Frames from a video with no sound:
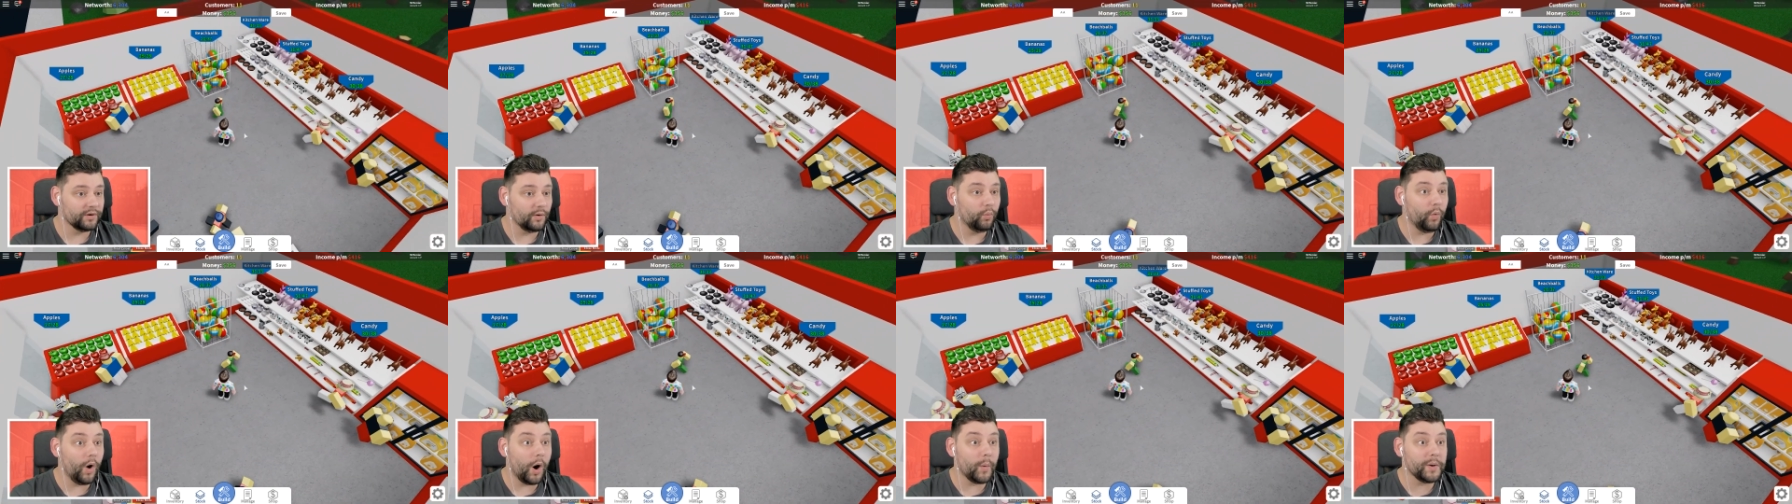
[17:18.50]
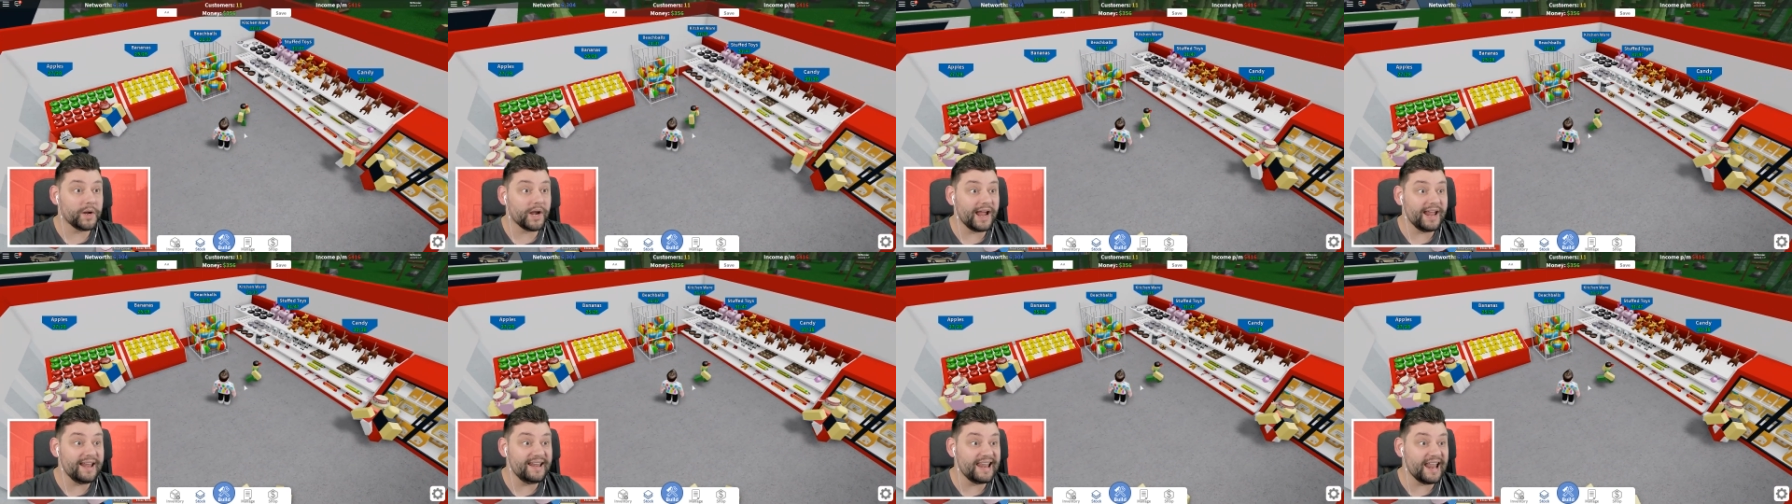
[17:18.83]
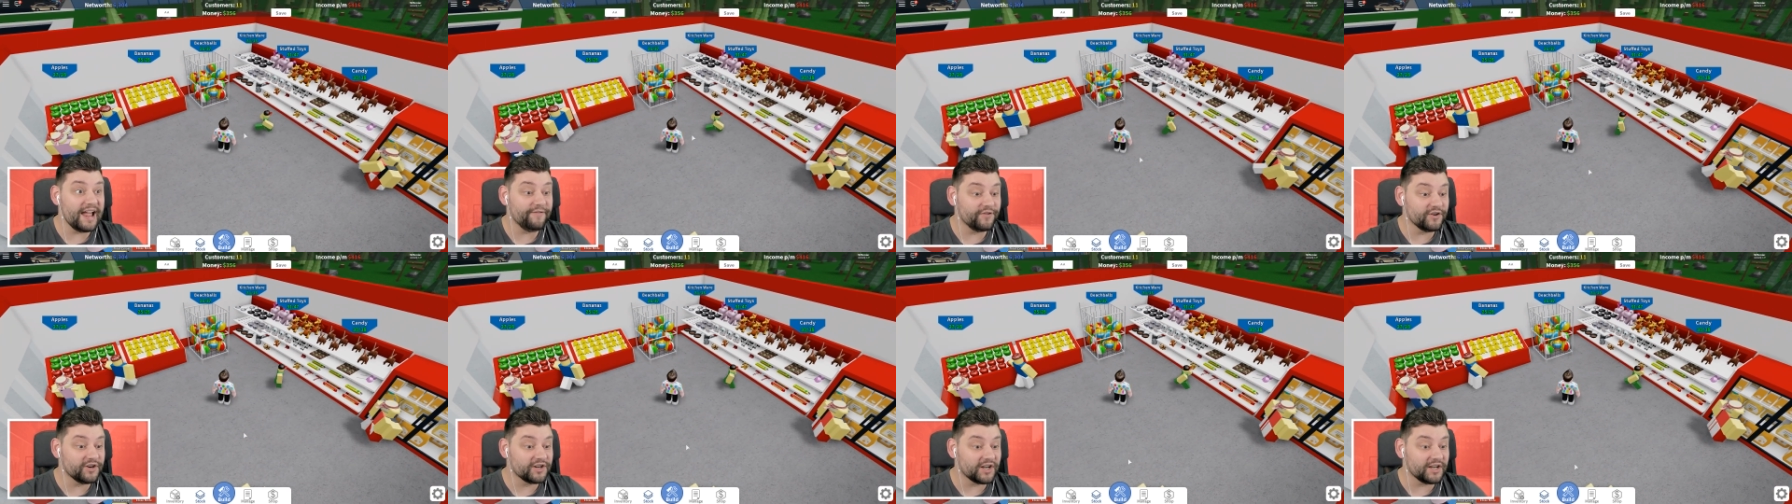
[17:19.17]
for... Wow, we got
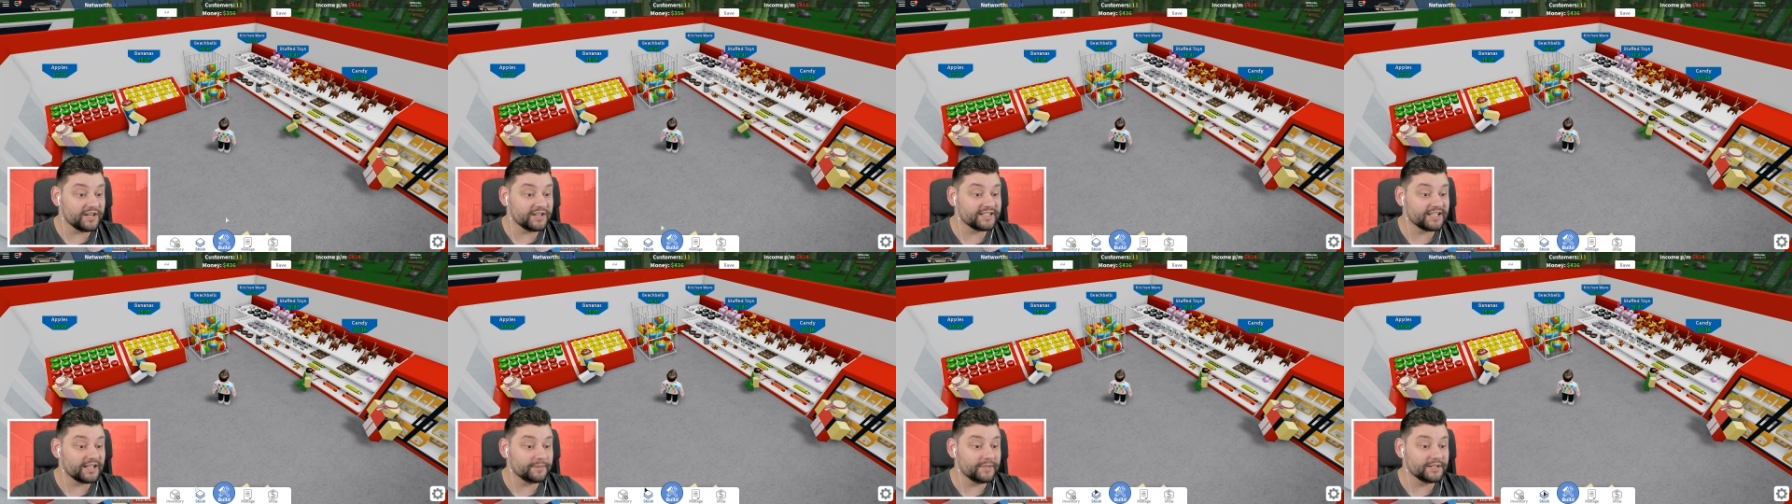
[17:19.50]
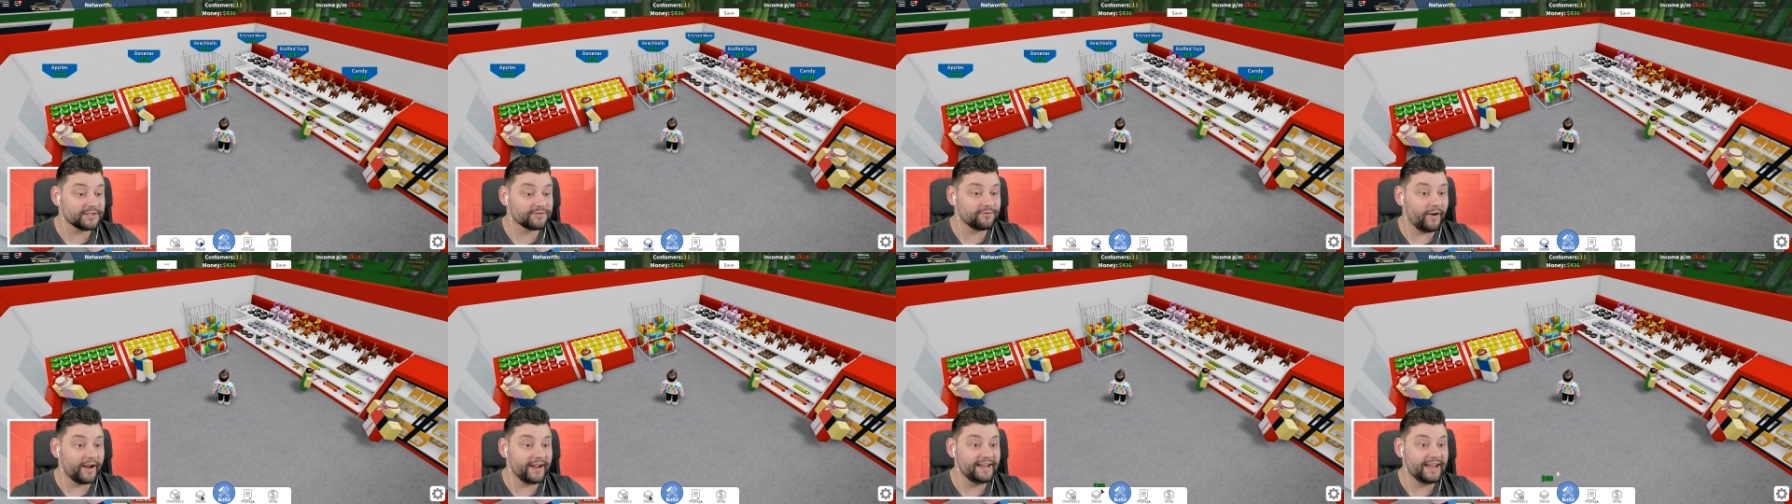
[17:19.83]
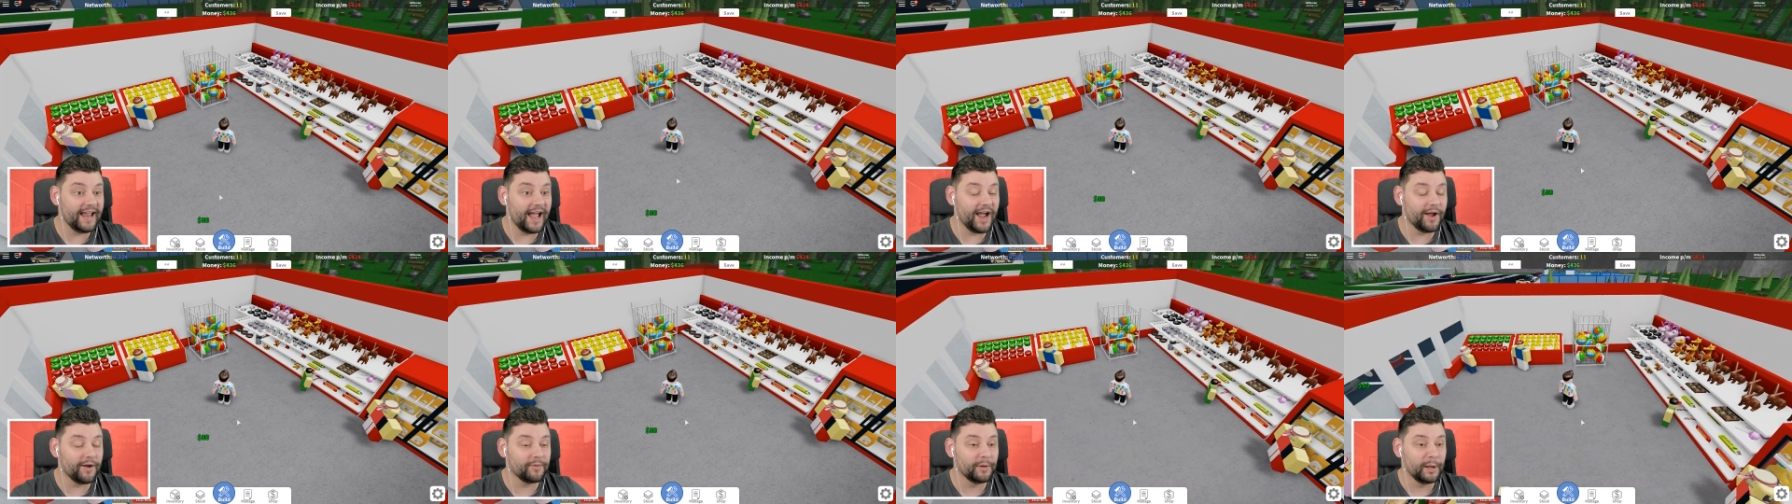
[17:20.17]
11 customers right
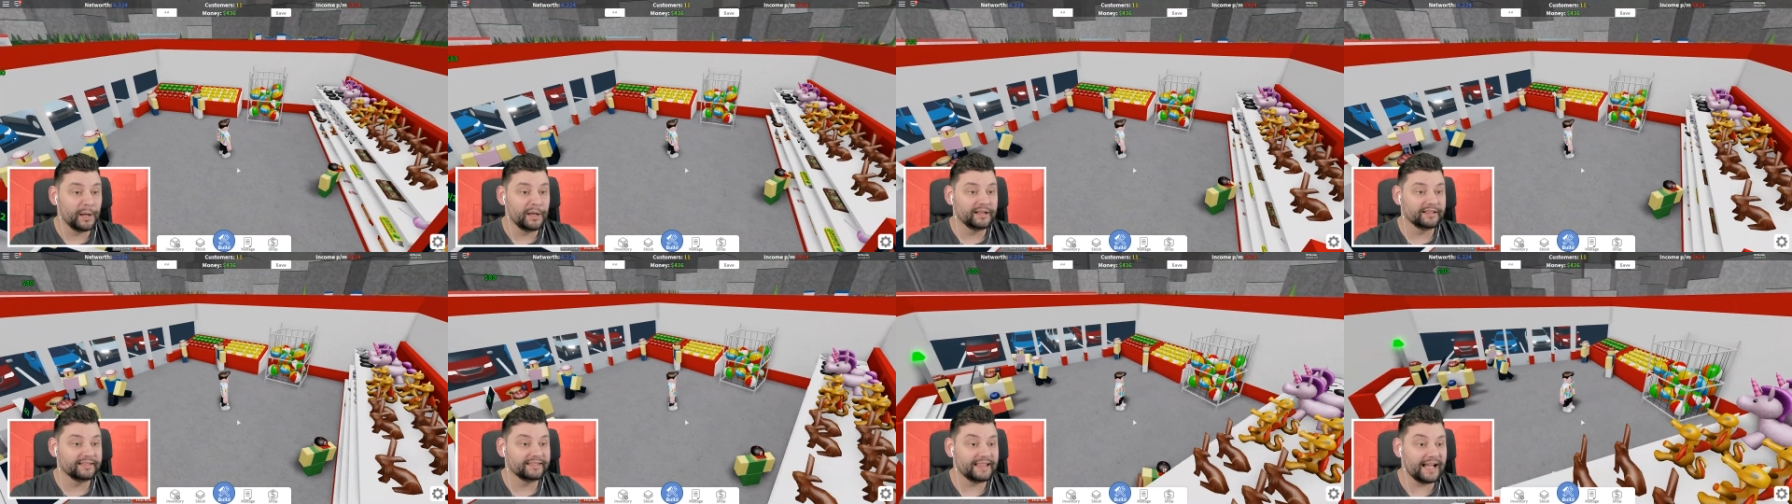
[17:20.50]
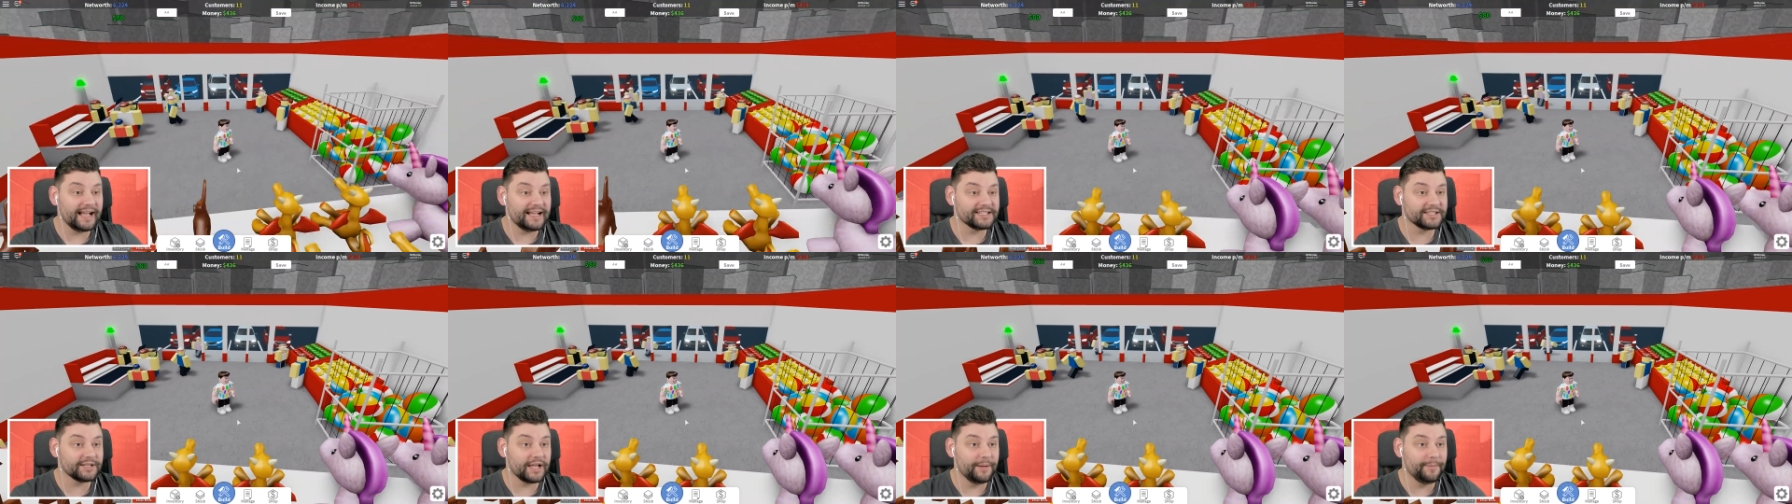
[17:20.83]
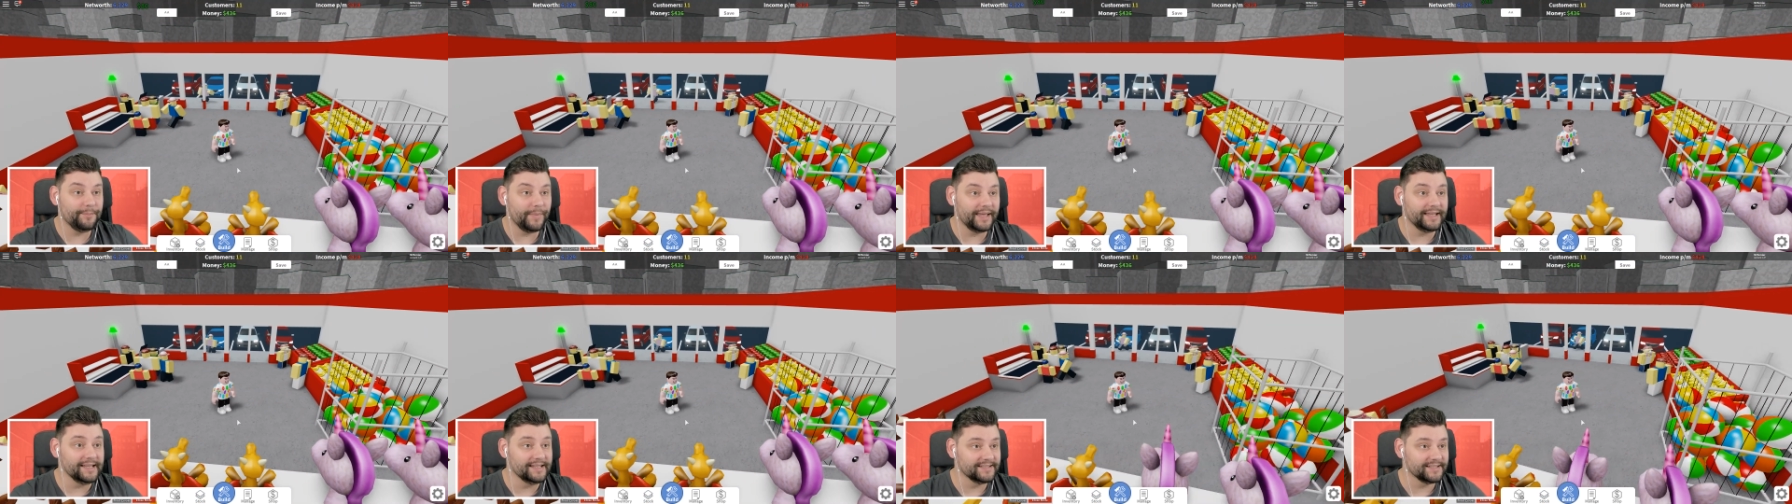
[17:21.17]
now. That's
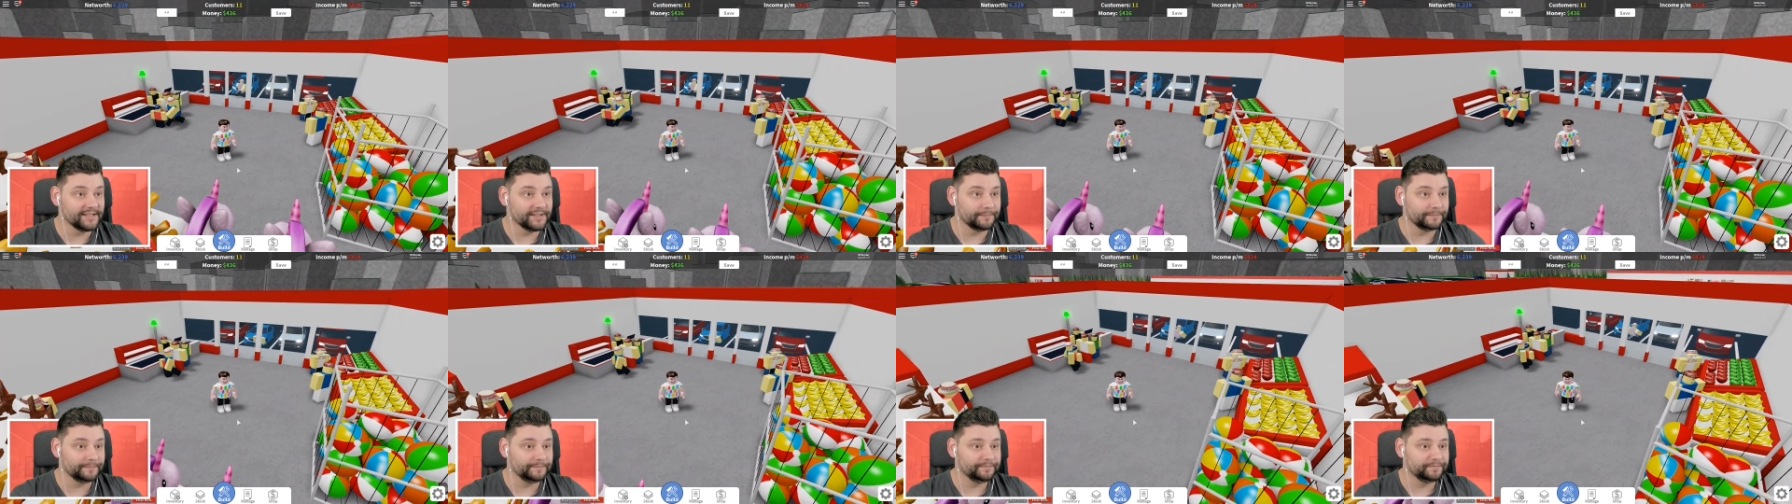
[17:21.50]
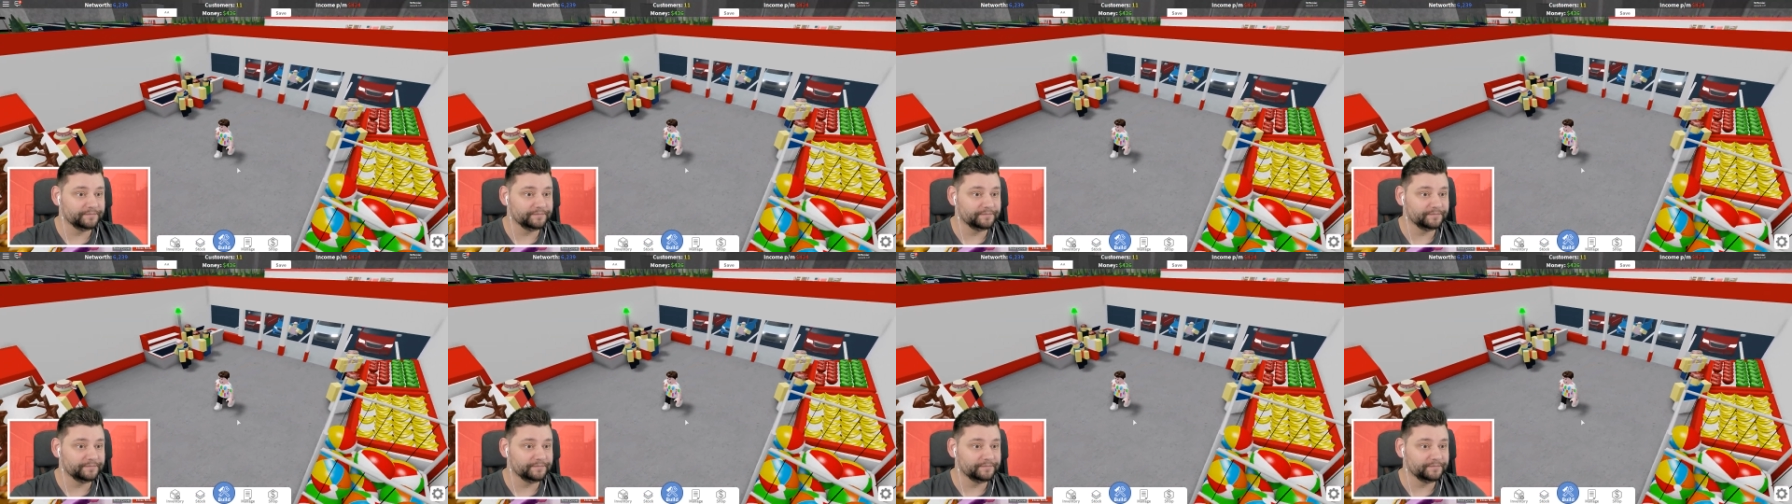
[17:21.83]
amazing.